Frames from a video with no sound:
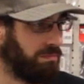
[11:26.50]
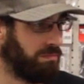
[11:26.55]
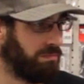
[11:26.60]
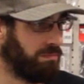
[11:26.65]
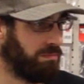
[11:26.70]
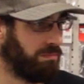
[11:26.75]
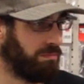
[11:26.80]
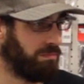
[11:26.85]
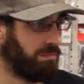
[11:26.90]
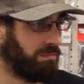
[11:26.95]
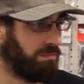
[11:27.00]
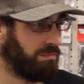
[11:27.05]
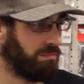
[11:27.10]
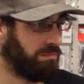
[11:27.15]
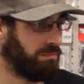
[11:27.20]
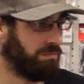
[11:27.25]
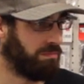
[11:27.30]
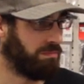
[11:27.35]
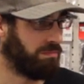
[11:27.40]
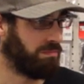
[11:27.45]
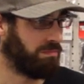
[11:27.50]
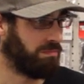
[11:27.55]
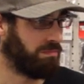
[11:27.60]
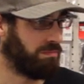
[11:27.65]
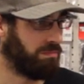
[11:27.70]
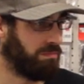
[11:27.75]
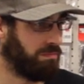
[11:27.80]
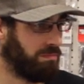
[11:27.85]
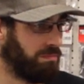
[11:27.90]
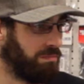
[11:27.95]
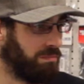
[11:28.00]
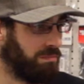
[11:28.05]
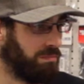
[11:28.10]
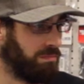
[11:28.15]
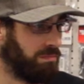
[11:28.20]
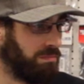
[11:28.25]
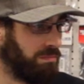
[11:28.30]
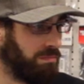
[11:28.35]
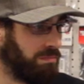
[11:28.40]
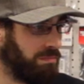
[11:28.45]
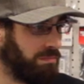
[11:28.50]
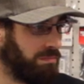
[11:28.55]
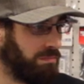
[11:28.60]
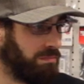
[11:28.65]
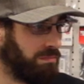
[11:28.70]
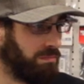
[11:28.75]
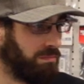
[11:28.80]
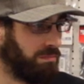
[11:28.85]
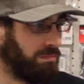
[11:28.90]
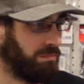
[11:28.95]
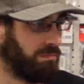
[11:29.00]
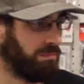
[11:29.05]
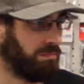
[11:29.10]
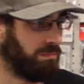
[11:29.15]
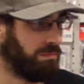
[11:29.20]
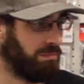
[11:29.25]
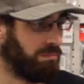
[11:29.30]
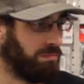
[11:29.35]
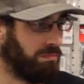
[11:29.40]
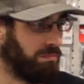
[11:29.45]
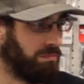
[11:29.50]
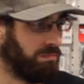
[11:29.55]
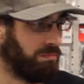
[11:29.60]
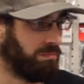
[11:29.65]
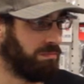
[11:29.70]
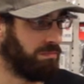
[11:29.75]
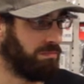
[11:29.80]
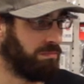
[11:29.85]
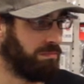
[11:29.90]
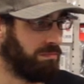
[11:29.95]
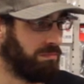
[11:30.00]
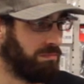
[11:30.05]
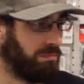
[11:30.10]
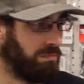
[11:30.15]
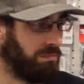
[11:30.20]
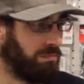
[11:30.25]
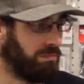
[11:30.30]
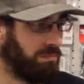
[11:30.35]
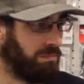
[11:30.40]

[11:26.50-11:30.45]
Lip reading: No words are spoken by the person on screen.